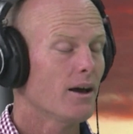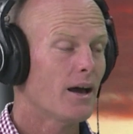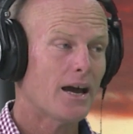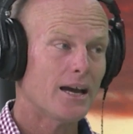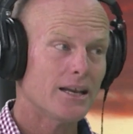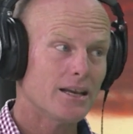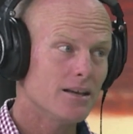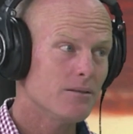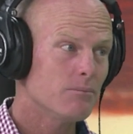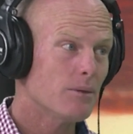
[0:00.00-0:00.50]

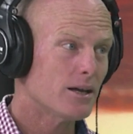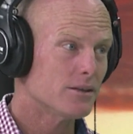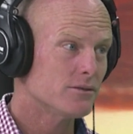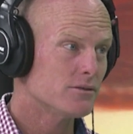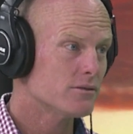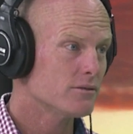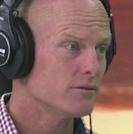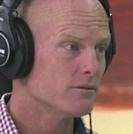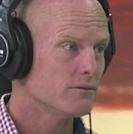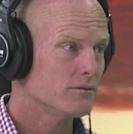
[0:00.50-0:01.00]
18
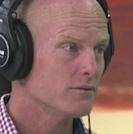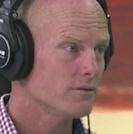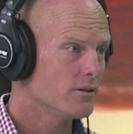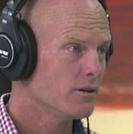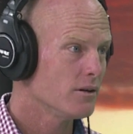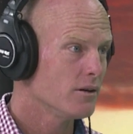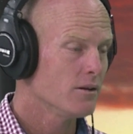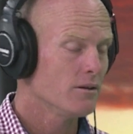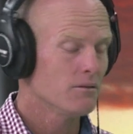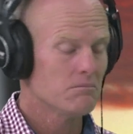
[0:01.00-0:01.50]
months.
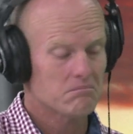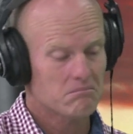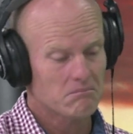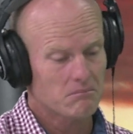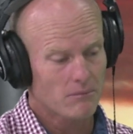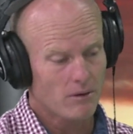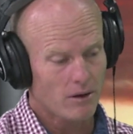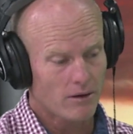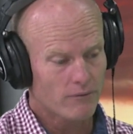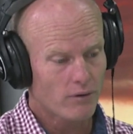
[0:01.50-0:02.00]

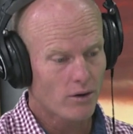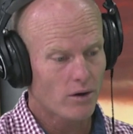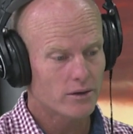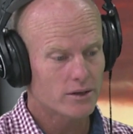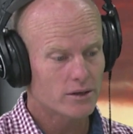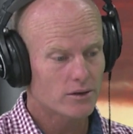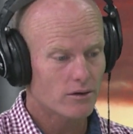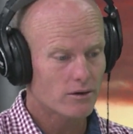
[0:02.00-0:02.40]
I finally